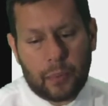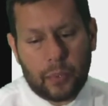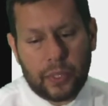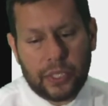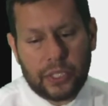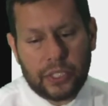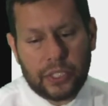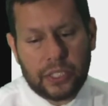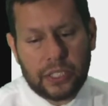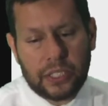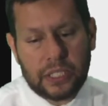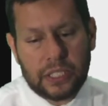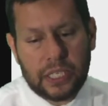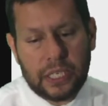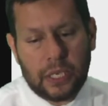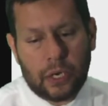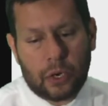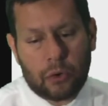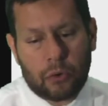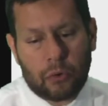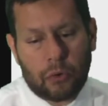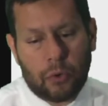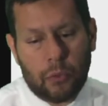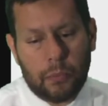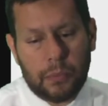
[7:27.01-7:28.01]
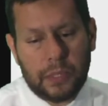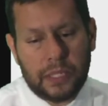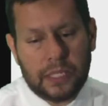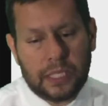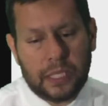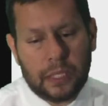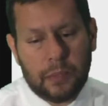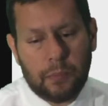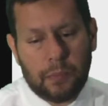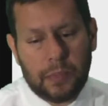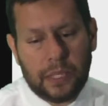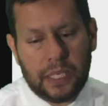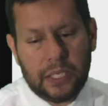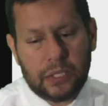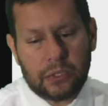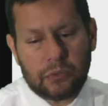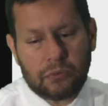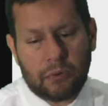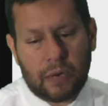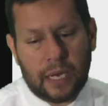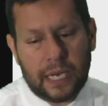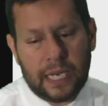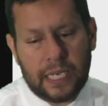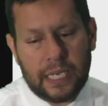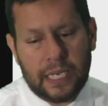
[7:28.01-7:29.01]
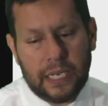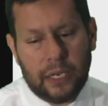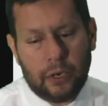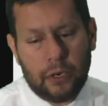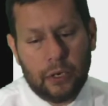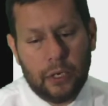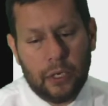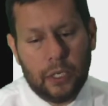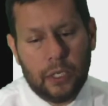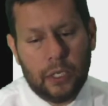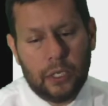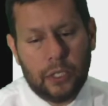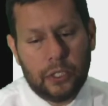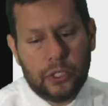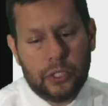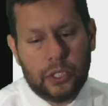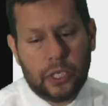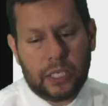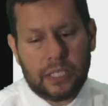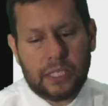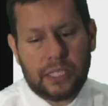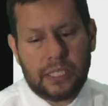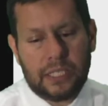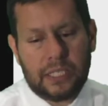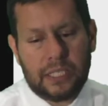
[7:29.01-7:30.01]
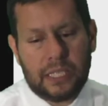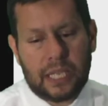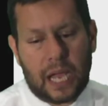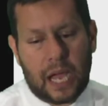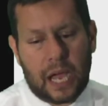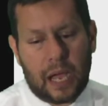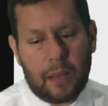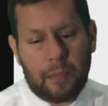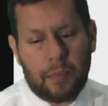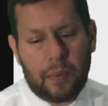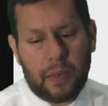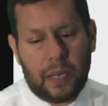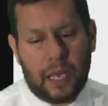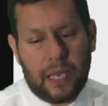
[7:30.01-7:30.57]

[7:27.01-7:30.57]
We should see a chromatid piece right here just stop,